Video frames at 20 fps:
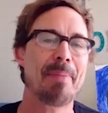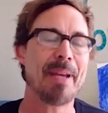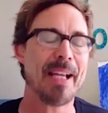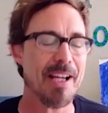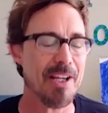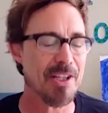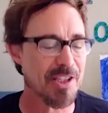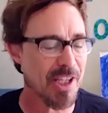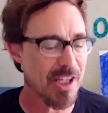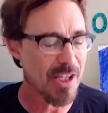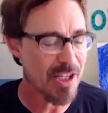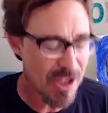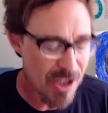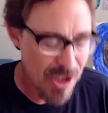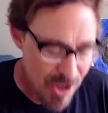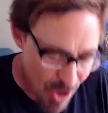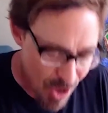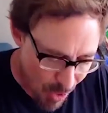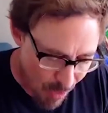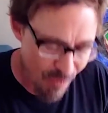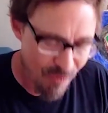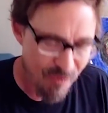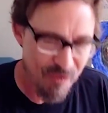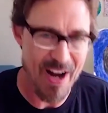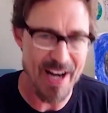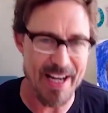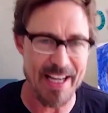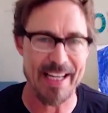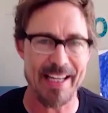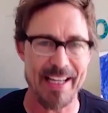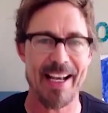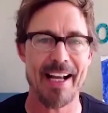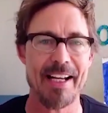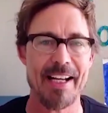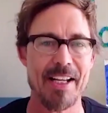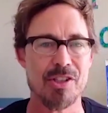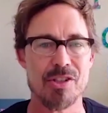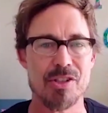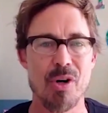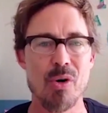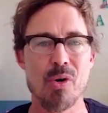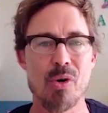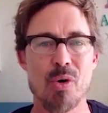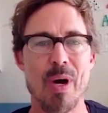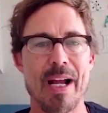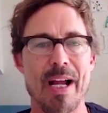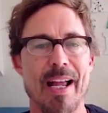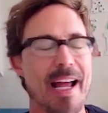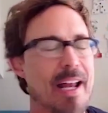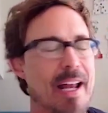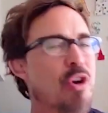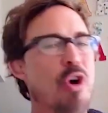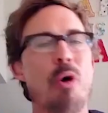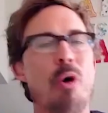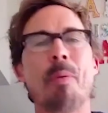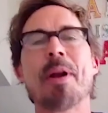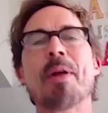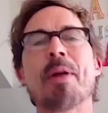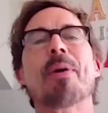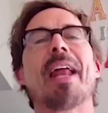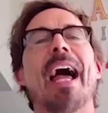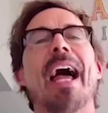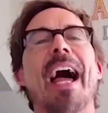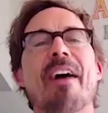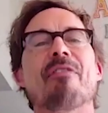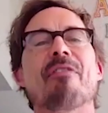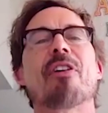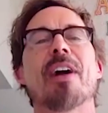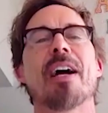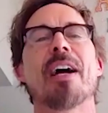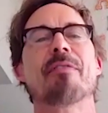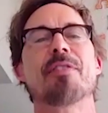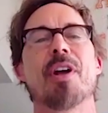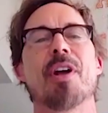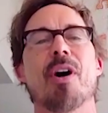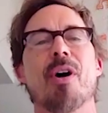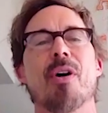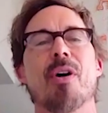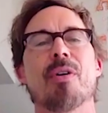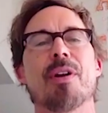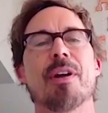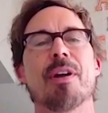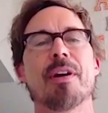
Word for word: because he's so funny and he's so quick and nobody would ever have known.